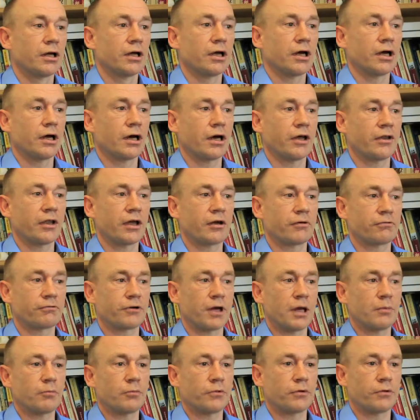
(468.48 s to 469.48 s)
Uh, and that
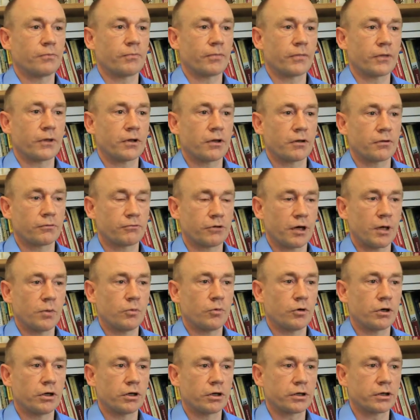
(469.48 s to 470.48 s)
framework
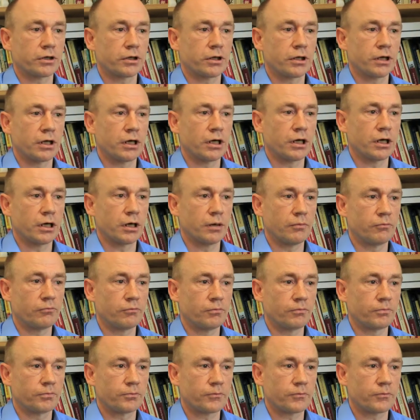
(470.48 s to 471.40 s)
framework um,